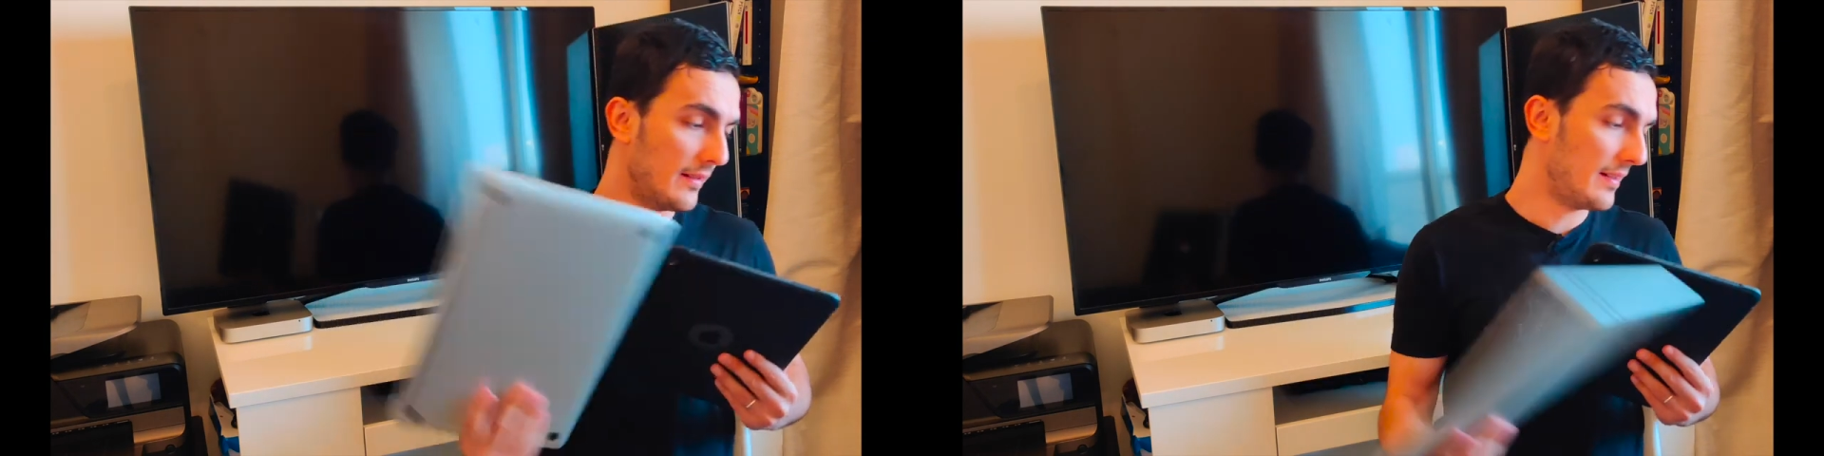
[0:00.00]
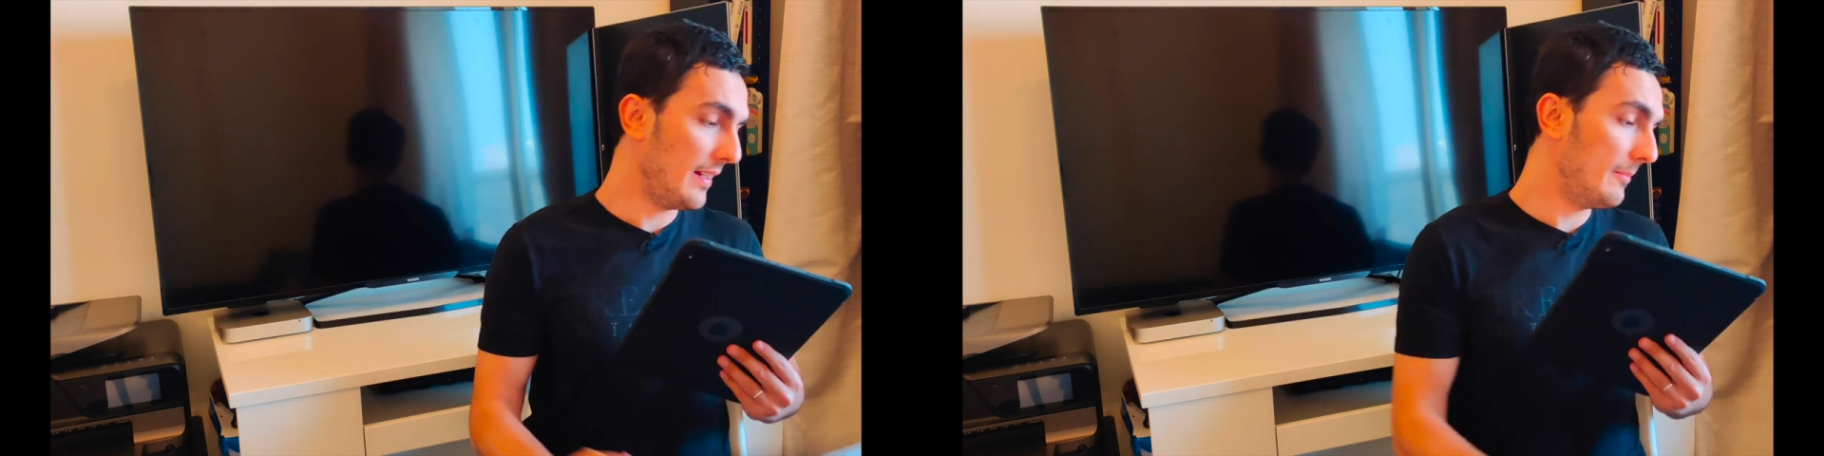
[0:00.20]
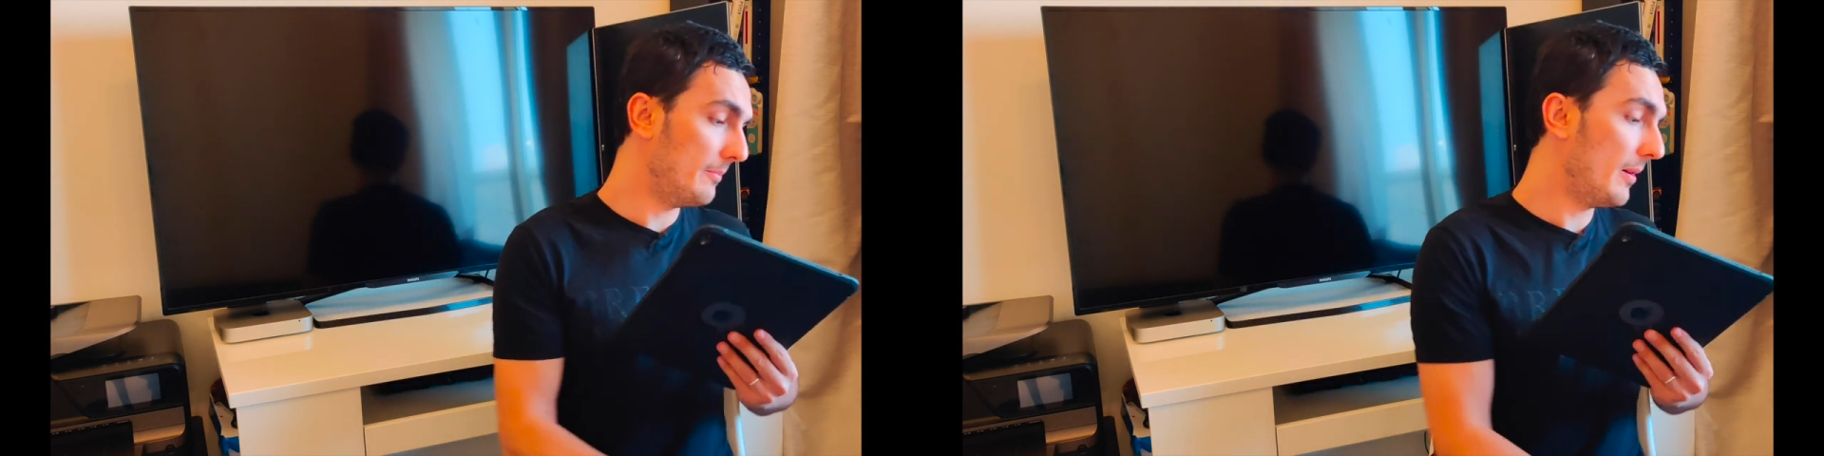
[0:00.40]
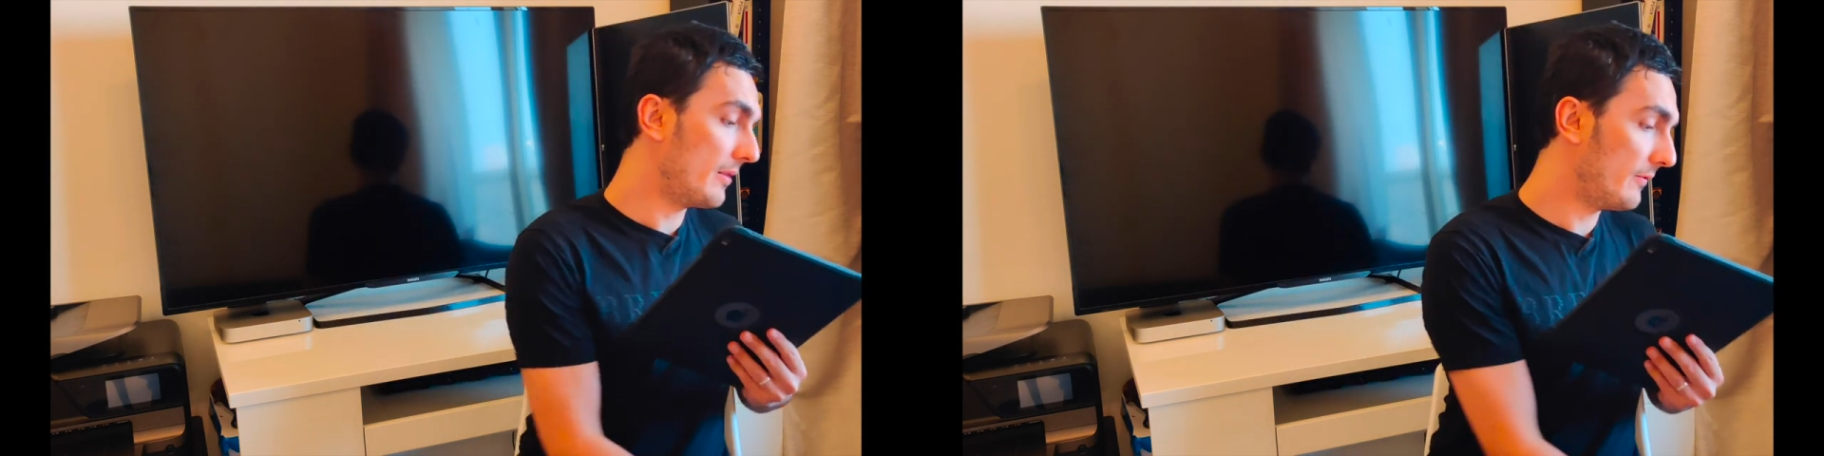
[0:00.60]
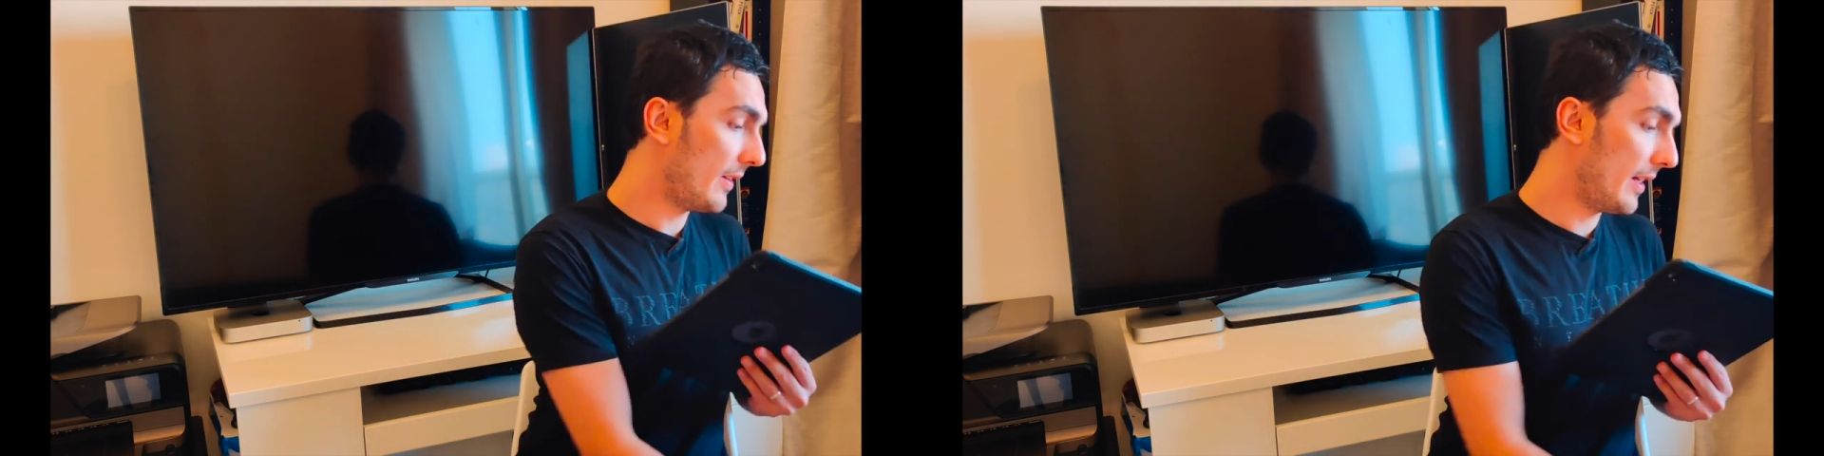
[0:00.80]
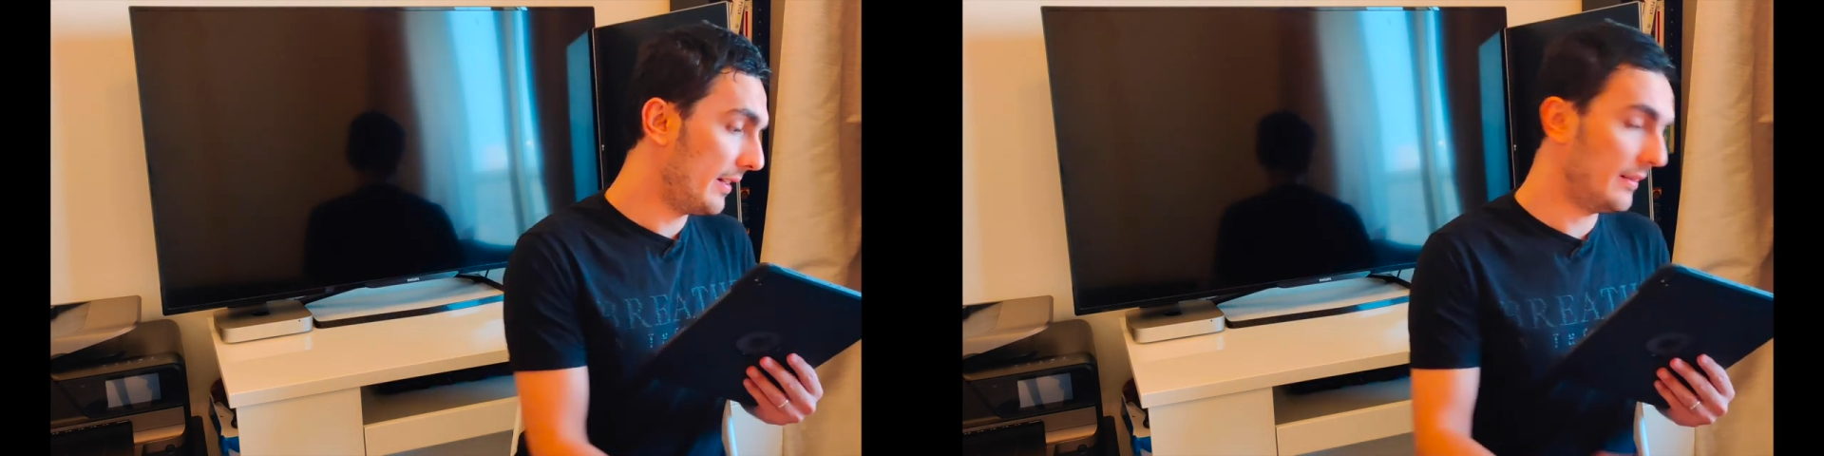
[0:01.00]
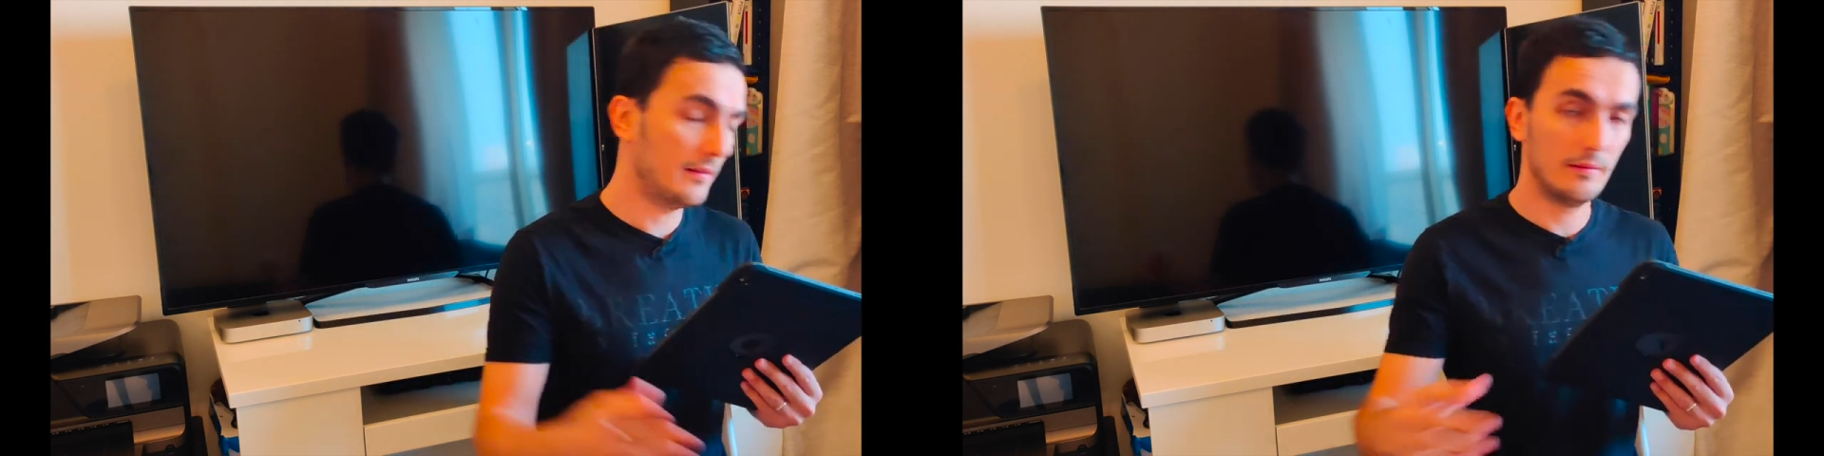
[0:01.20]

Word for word: same butterfly